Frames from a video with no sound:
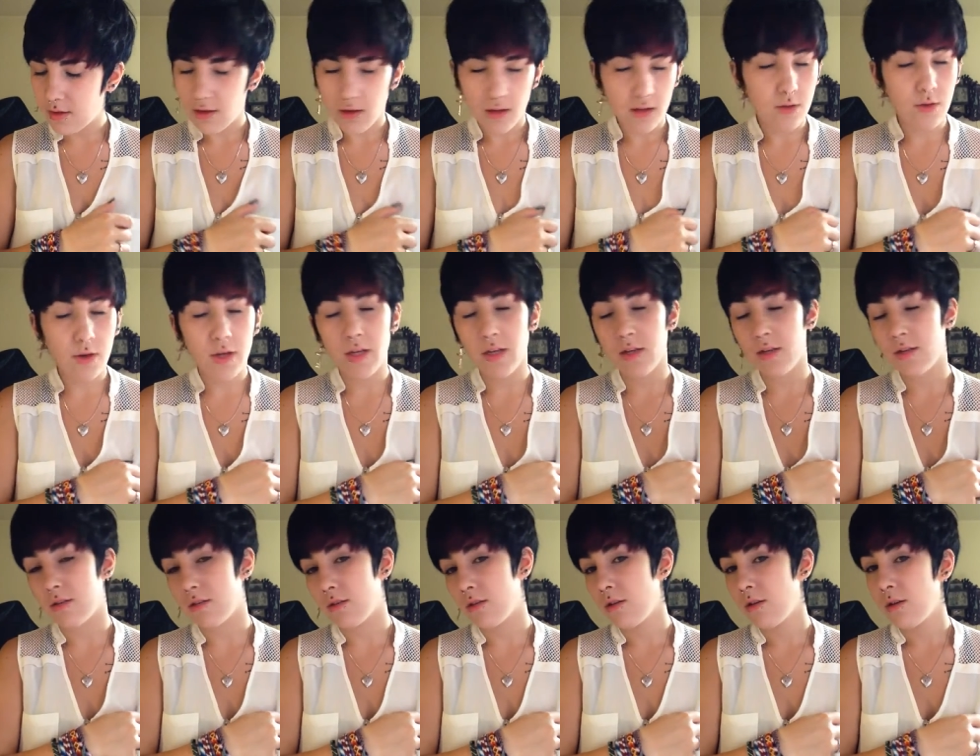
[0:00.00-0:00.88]

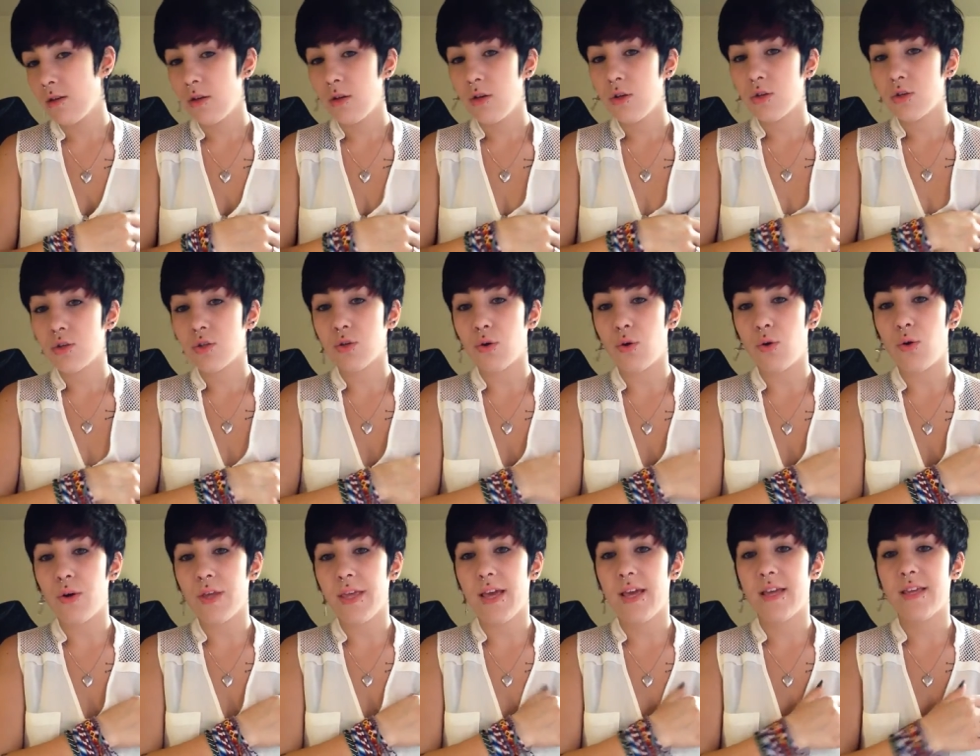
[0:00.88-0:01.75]
Anyways,
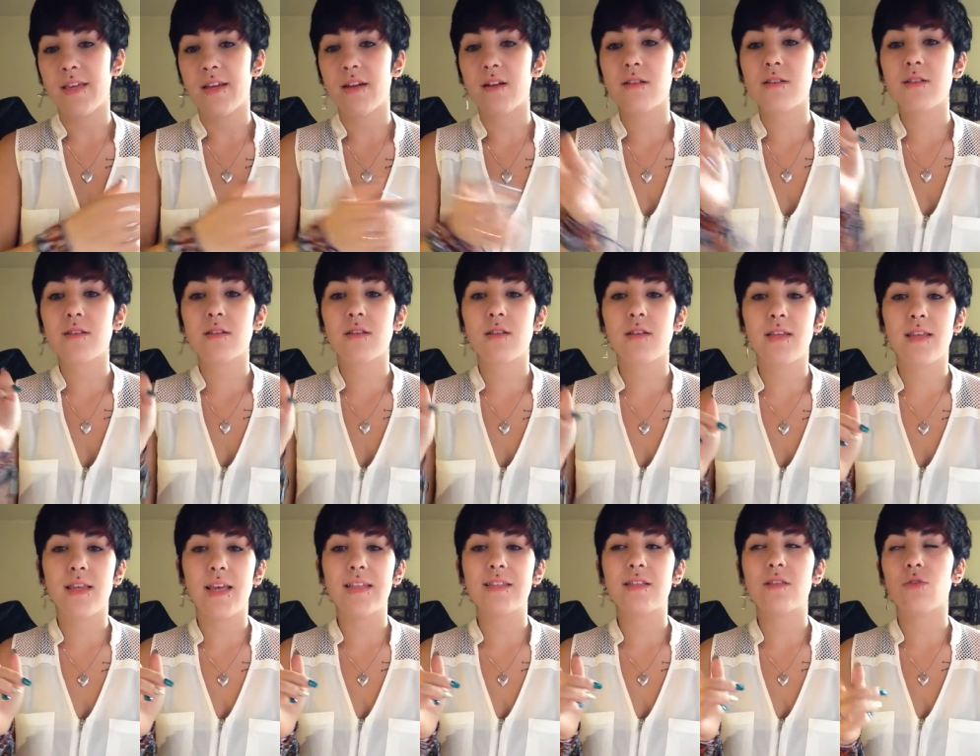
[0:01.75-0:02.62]
so yeah,
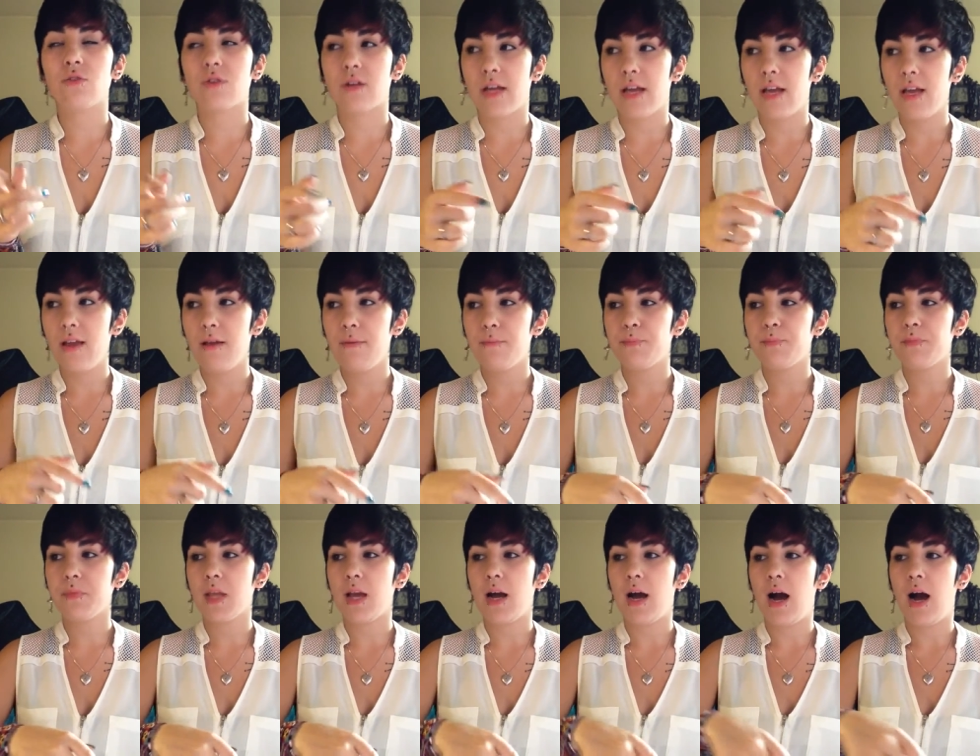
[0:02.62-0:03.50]
yesterday
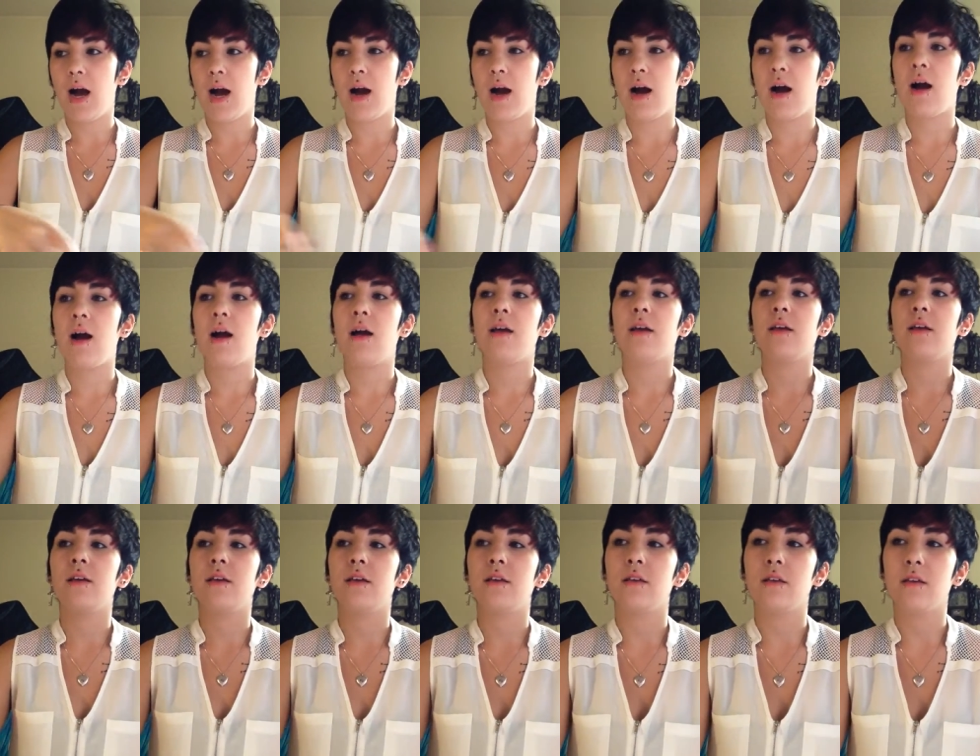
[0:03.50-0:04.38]

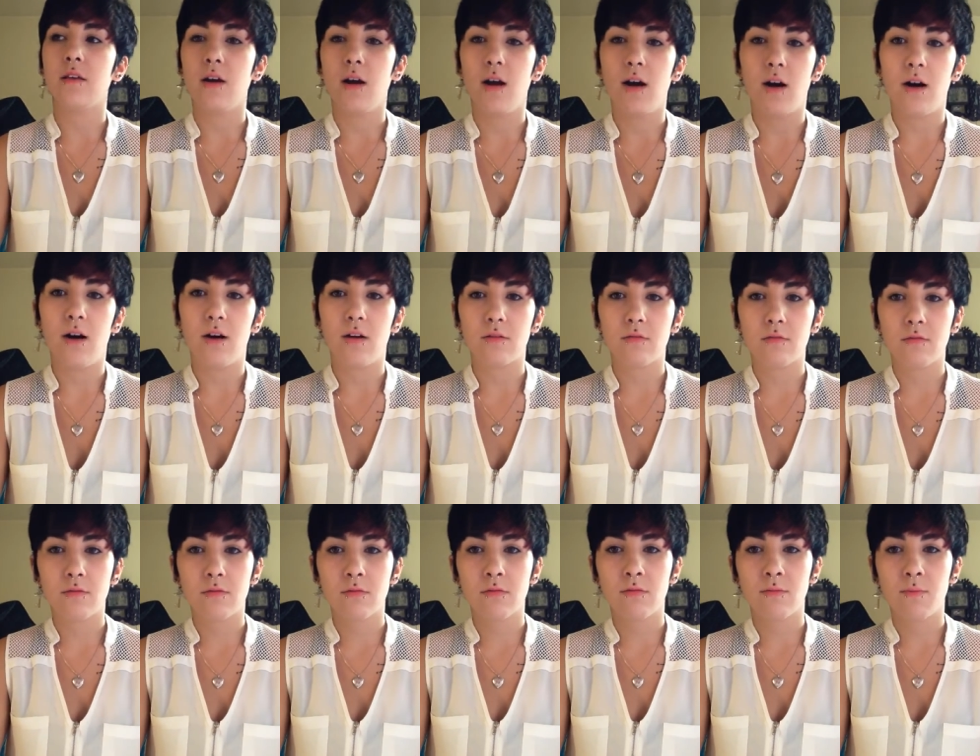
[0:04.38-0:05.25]
I got
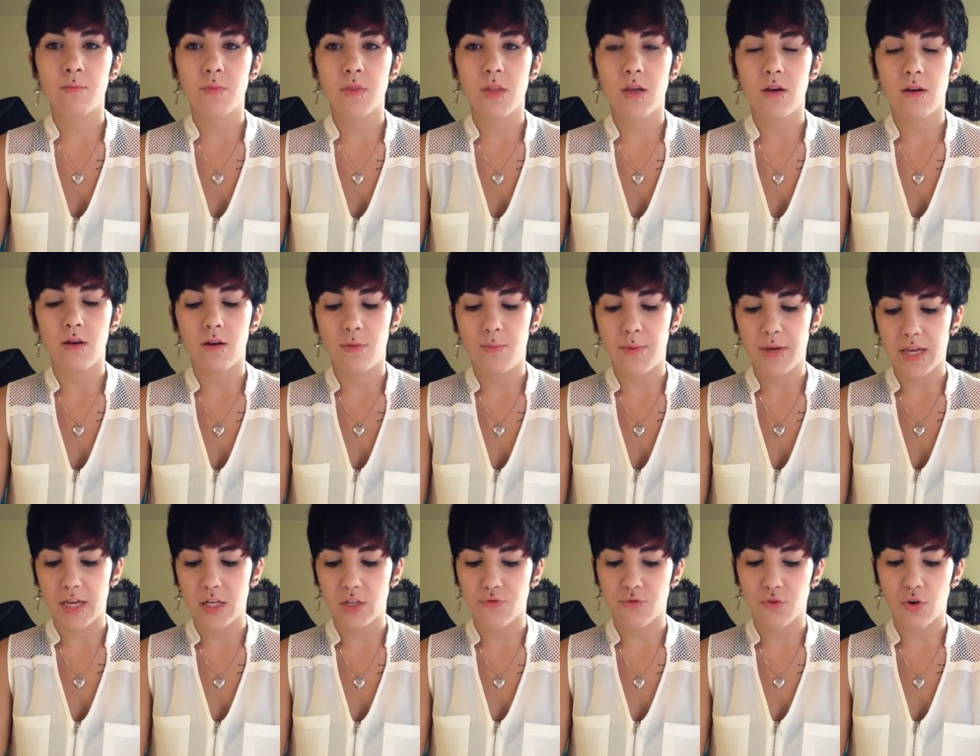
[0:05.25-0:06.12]
a
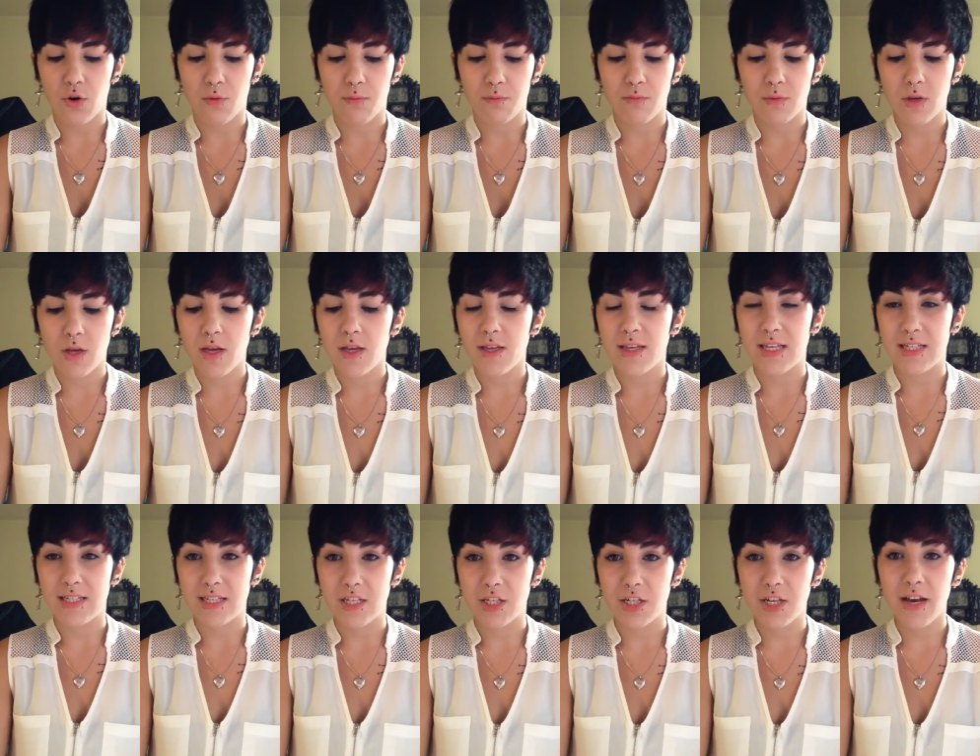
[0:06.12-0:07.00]
package from
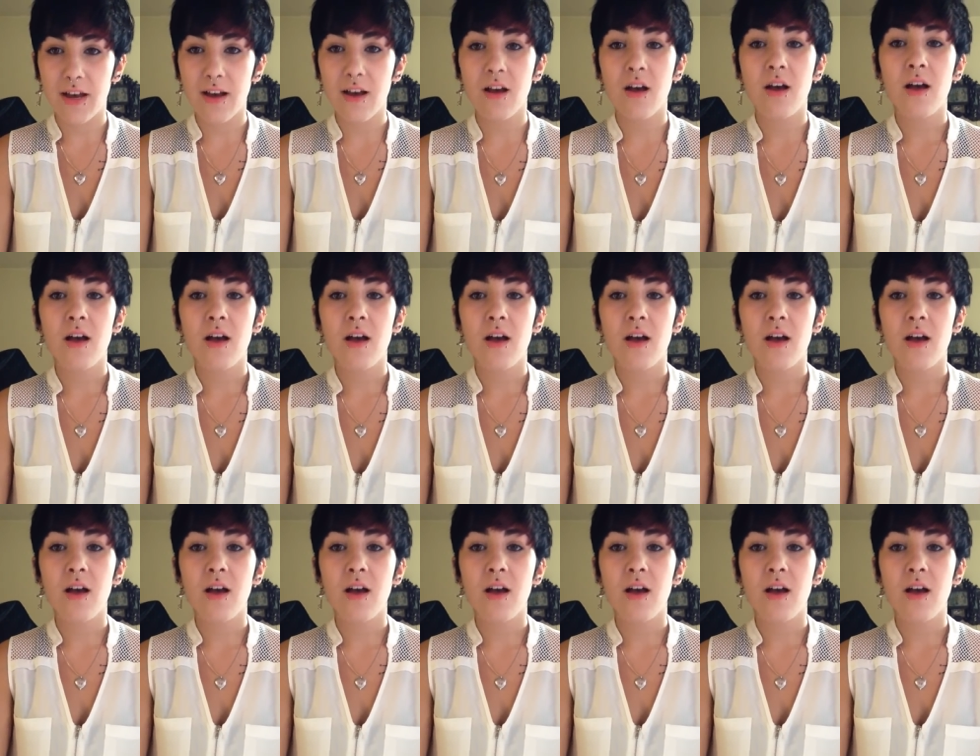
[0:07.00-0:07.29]
Yesegia.